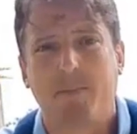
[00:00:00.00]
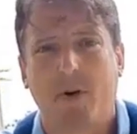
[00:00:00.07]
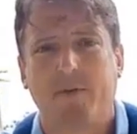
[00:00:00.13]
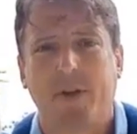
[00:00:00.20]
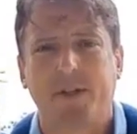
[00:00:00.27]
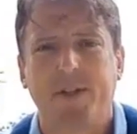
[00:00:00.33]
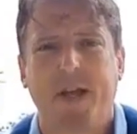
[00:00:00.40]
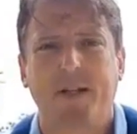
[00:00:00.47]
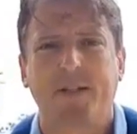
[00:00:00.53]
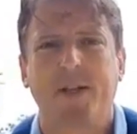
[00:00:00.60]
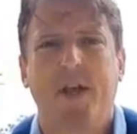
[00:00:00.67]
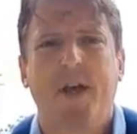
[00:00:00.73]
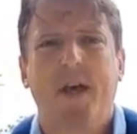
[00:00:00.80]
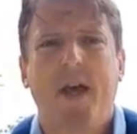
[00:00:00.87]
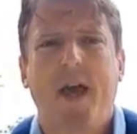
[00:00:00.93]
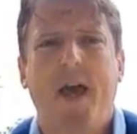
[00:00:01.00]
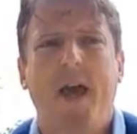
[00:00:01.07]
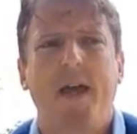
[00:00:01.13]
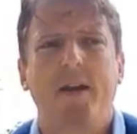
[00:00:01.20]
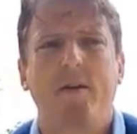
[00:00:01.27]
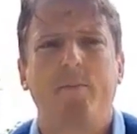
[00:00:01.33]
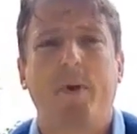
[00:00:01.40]
made perfect sense.
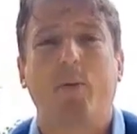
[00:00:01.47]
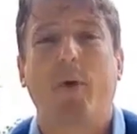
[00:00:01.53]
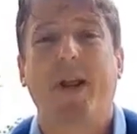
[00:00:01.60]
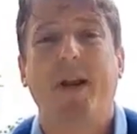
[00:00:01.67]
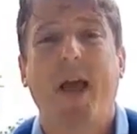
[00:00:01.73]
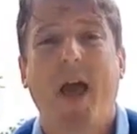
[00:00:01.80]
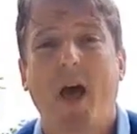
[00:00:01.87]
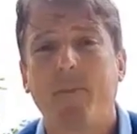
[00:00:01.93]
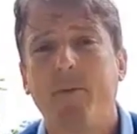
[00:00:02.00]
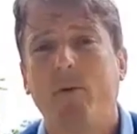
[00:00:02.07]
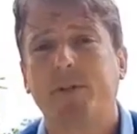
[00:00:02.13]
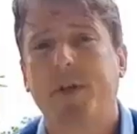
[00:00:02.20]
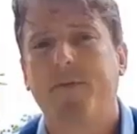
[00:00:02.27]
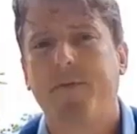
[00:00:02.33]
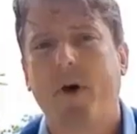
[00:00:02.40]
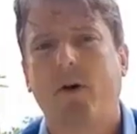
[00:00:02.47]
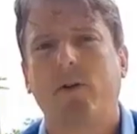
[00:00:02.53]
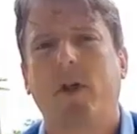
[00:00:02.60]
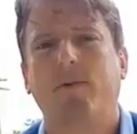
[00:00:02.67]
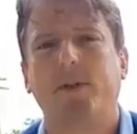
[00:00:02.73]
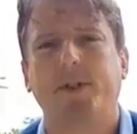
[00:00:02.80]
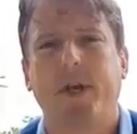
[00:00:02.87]
But what happened was I fell
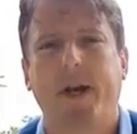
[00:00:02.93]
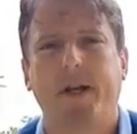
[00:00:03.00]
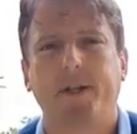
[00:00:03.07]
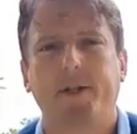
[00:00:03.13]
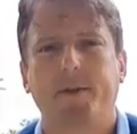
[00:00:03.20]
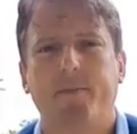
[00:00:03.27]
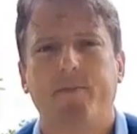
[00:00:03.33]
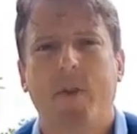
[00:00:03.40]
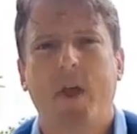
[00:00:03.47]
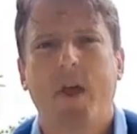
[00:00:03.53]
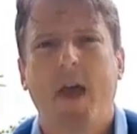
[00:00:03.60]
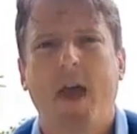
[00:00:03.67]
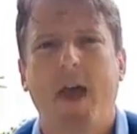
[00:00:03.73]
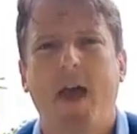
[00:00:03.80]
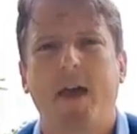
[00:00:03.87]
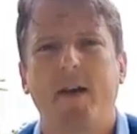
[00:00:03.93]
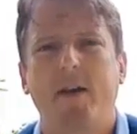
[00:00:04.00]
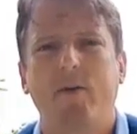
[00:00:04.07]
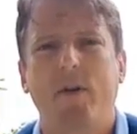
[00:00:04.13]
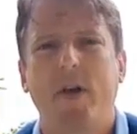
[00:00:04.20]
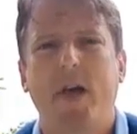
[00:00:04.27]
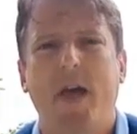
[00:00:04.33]
in love with tennis. And
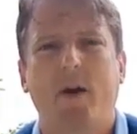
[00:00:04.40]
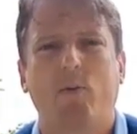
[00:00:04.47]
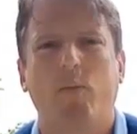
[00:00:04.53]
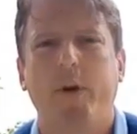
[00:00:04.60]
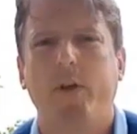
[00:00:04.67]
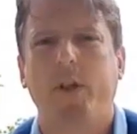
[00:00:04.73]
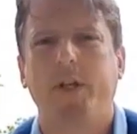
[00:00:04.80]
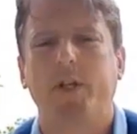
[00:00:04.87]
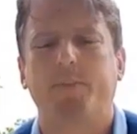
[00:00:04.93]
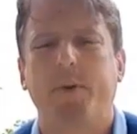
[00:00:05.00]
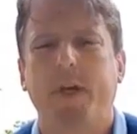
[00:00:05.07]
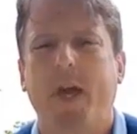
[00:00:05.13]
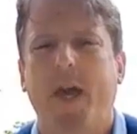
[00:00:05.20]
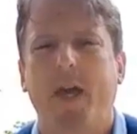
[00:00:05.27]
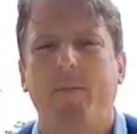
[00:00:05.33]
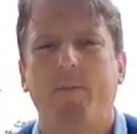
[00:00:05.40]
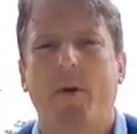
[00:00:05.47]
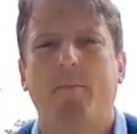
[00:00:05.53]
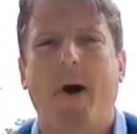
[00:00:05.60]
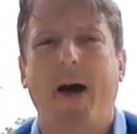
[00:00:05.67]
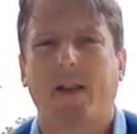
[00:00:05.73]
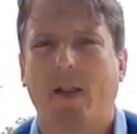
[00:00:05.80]
it really just became
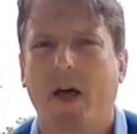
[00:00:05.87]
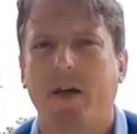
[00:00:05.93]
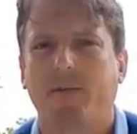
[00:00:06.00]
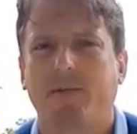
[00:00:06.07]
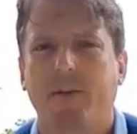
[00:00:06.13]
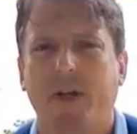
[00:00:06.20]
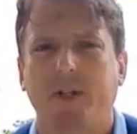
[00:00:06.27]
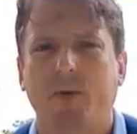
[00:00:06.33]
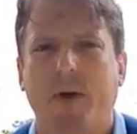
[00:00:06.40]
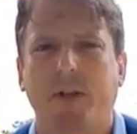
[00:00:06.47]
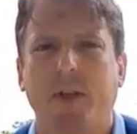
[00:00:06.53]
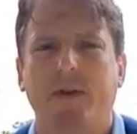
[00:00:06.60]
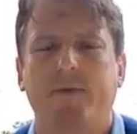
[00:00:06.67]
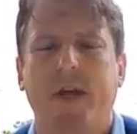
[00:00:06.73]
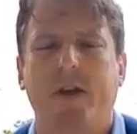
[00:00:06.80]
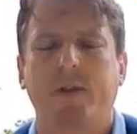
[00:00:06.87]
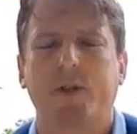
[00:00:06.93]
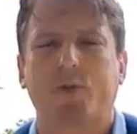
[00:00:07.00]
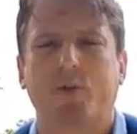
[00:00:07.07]
my life. And so I lived down